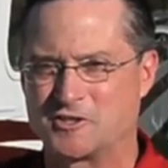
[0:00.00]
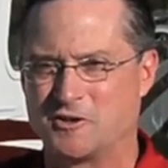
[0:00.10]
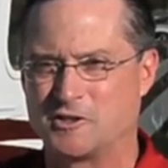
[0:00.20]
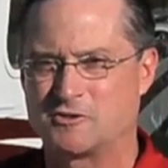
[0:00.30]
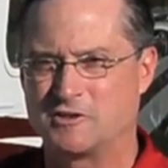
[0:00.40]

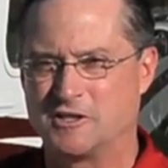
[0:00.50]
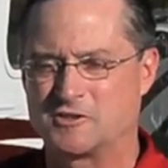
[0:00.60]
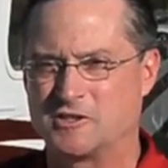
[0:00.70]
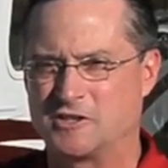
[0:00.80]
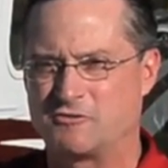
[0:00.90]
So
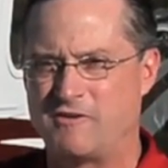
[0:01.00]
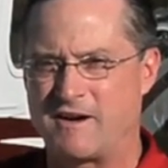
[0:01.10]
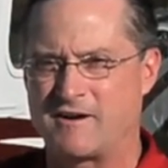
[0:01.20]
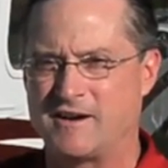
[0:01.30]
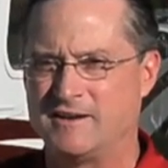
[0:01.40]
it's
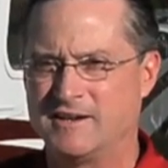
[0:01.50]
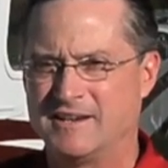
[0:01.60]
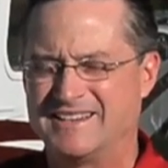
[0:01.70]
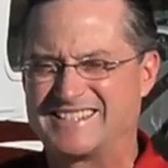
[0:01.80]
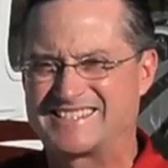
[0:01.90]
very
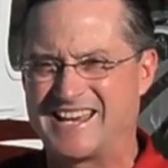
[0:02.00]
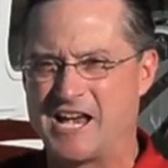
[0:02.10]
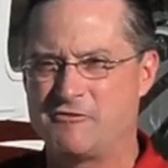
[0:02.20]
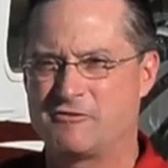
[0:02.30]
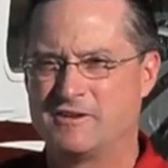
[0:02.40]

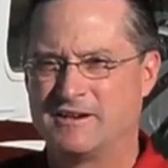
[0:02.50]
safe